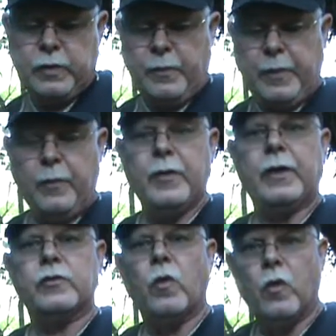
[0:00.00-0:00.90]
some people
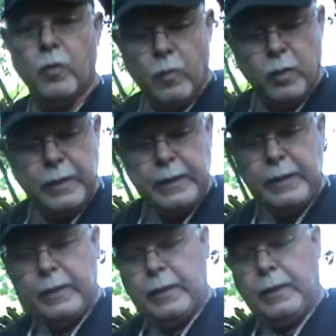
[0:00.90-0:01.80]
think it's horrible,
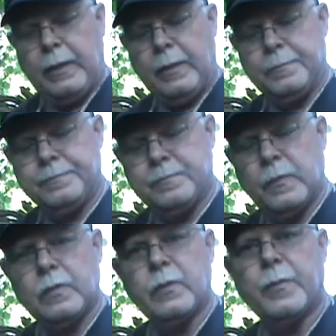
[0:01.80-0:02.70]

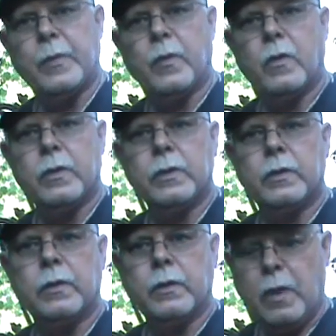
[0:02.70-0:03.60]
some people
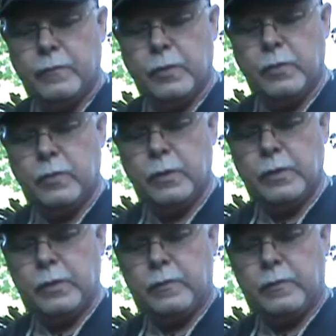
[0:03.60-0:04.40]
love to do it.